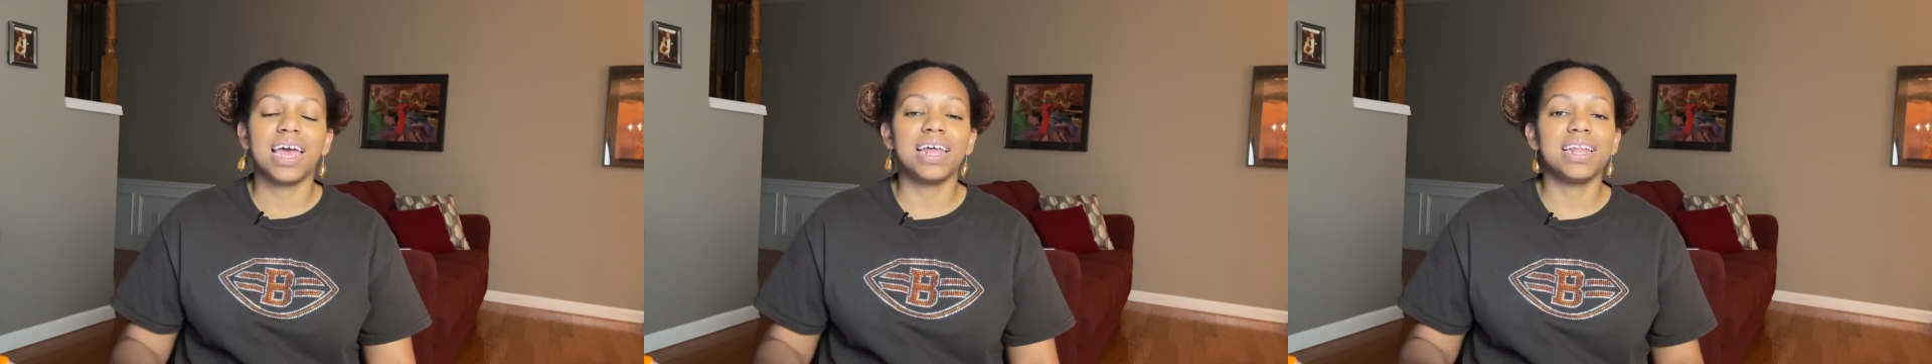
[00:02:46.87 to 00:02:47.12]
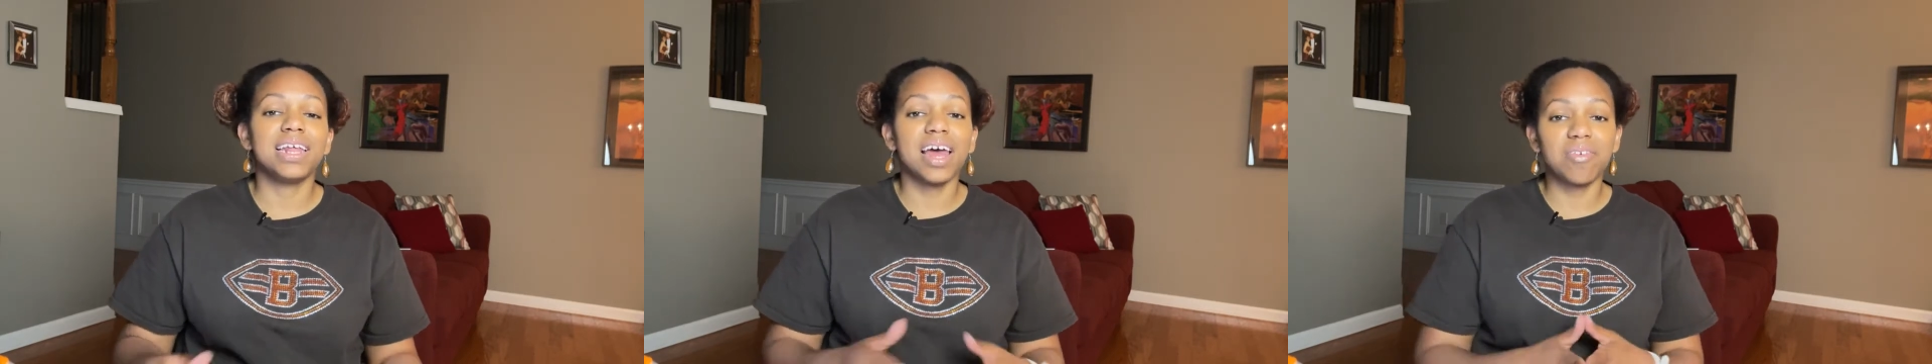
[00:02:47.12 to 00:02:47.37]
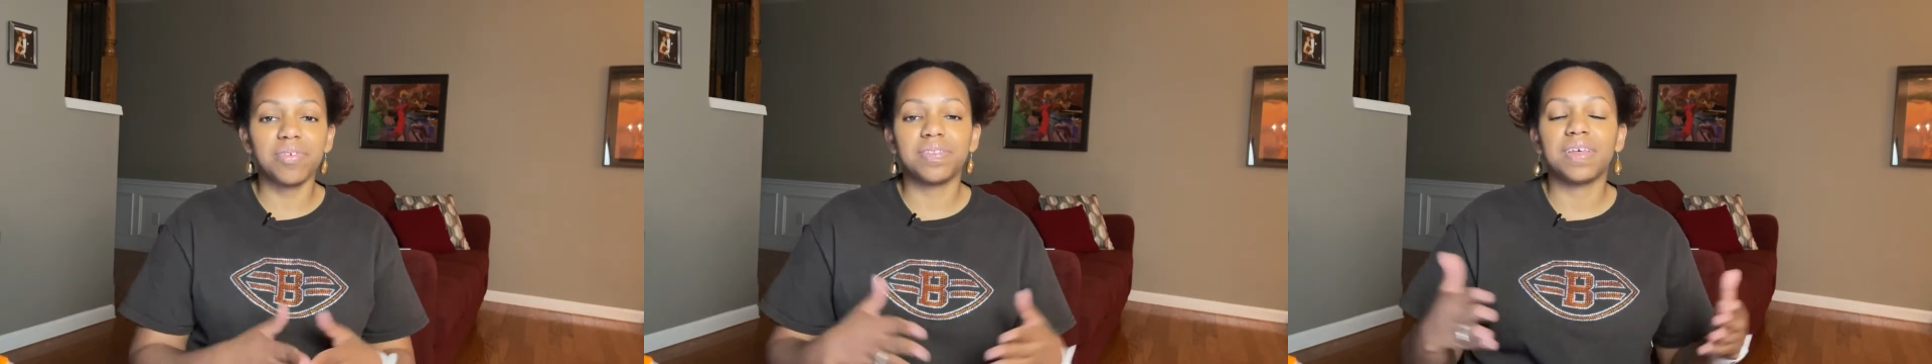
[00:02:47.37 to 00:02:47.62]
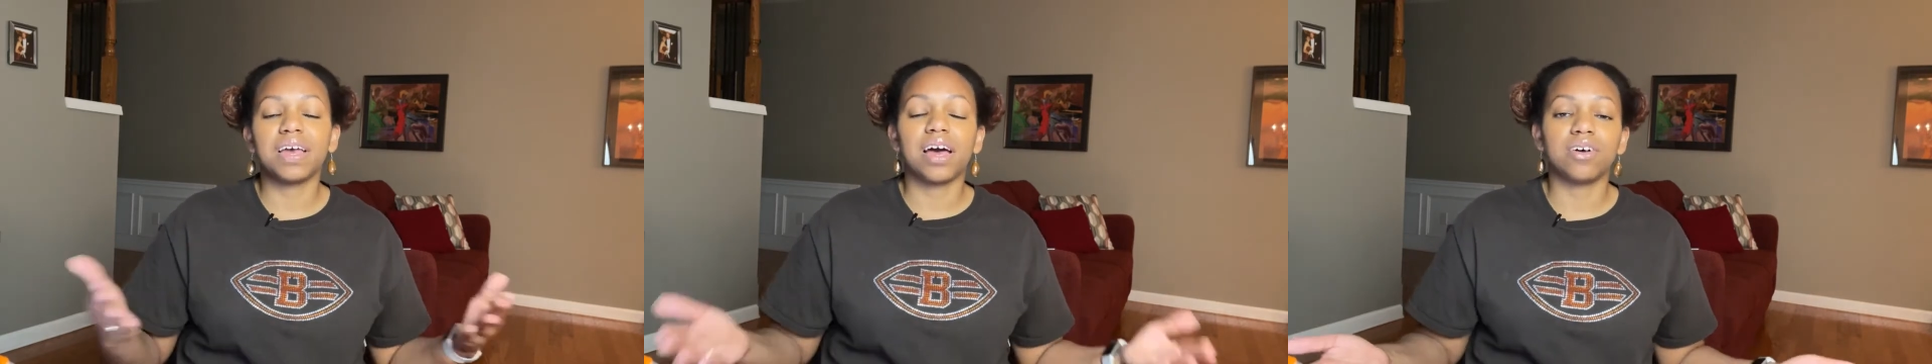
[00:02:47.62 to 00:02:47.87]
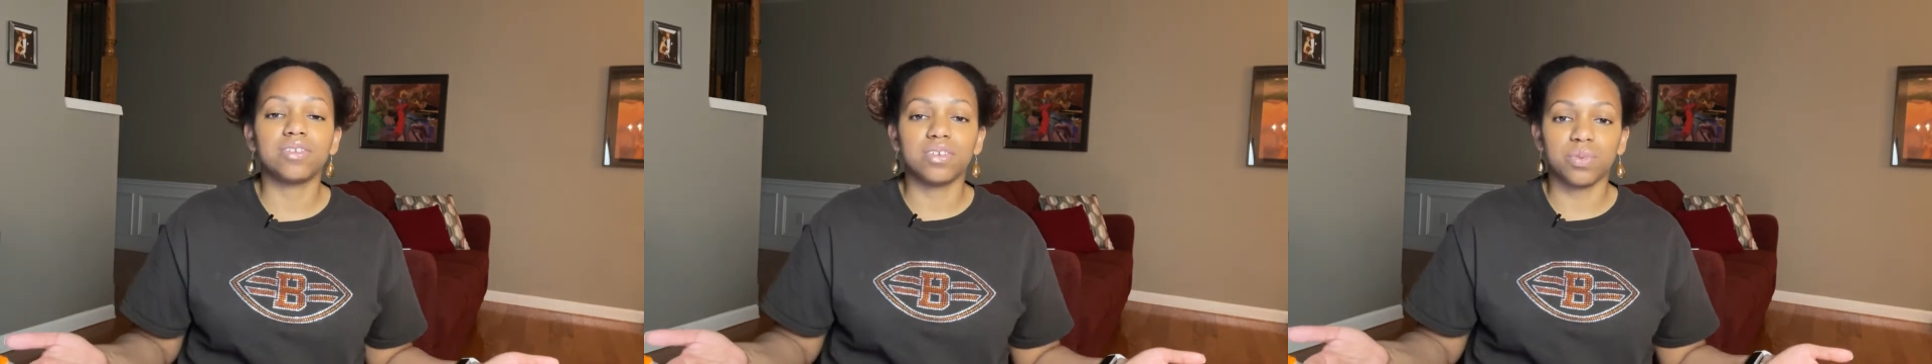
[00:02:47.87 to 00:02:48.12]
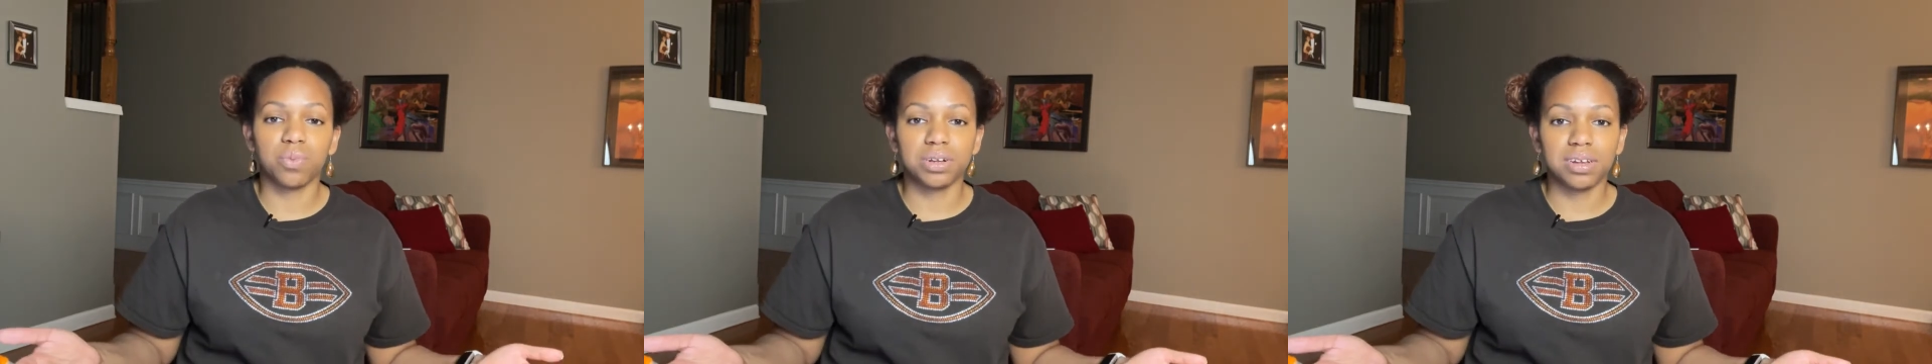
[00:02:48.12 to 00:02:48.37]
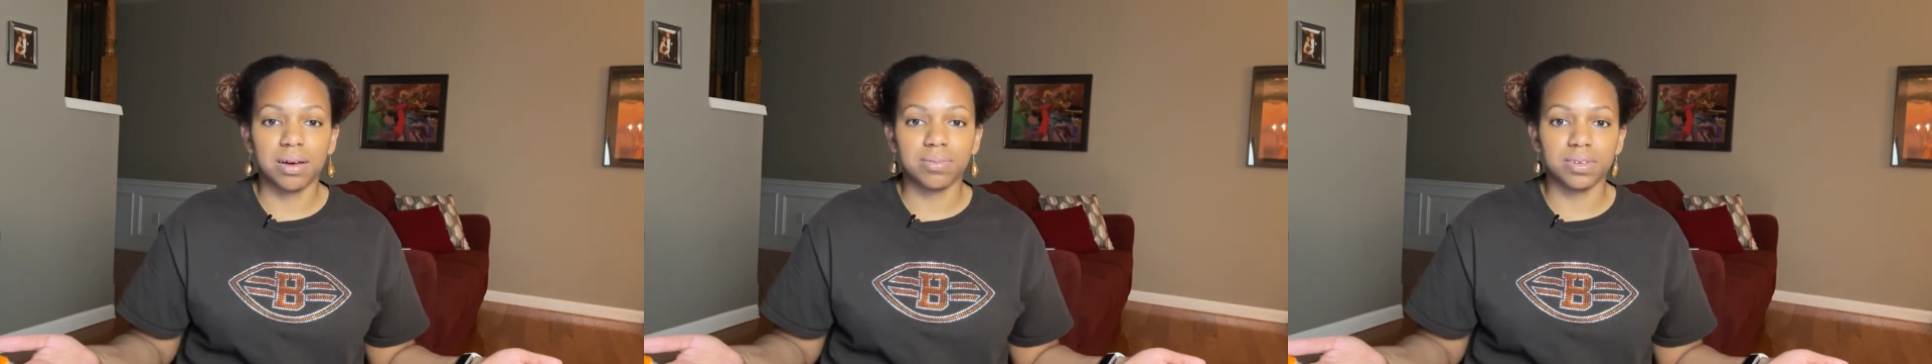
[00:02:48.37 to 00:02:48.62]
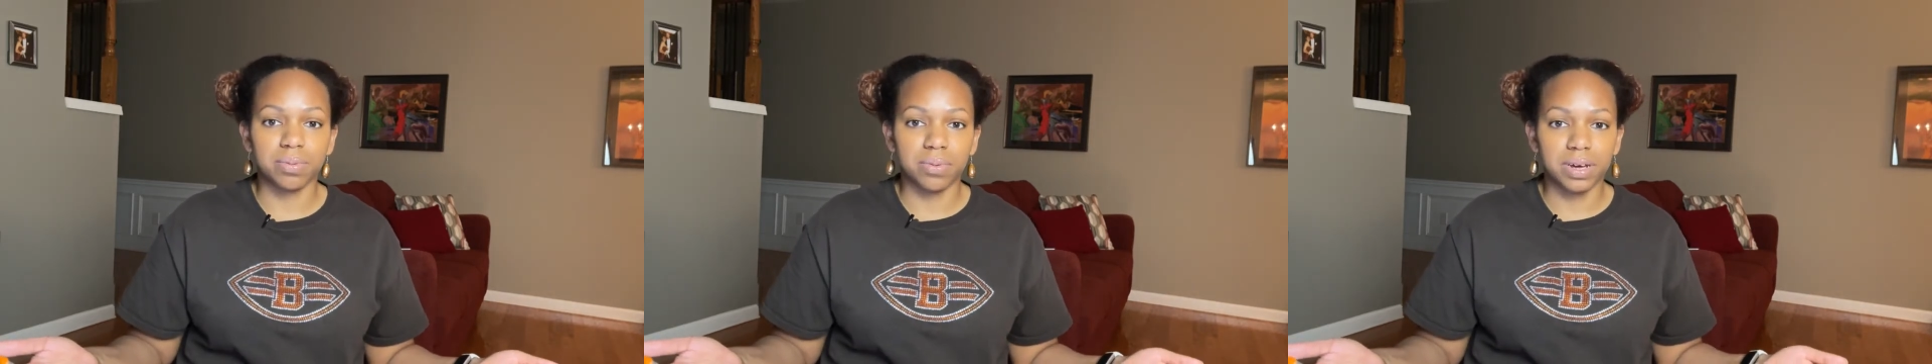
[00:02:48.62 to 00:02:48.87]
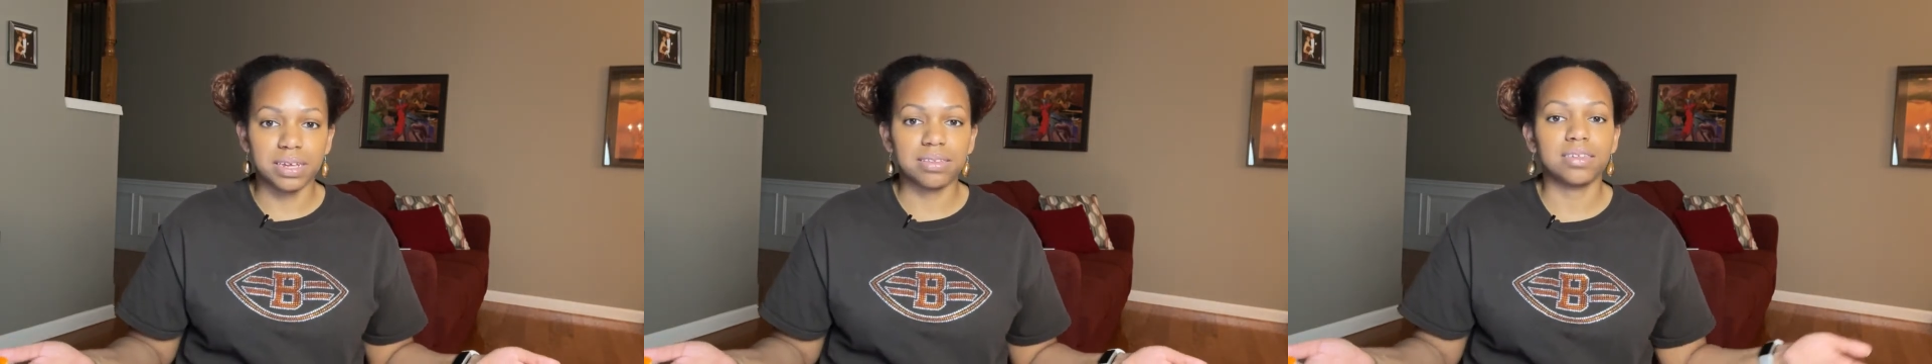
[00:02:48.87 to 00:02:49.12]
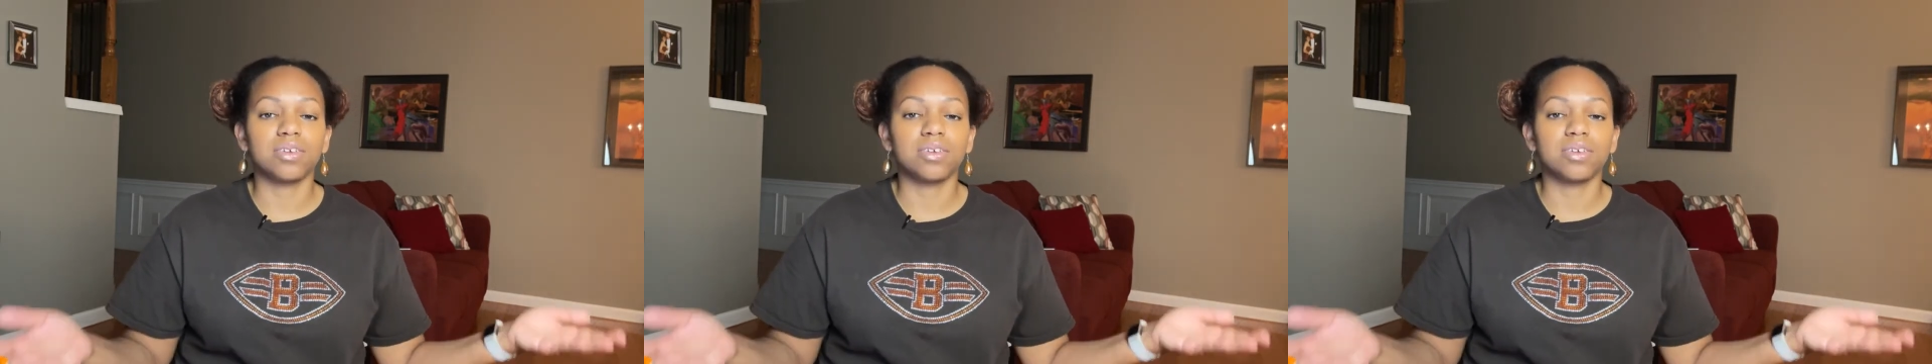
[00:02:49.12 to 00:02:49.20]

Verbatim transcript: And then everything else is one times the points.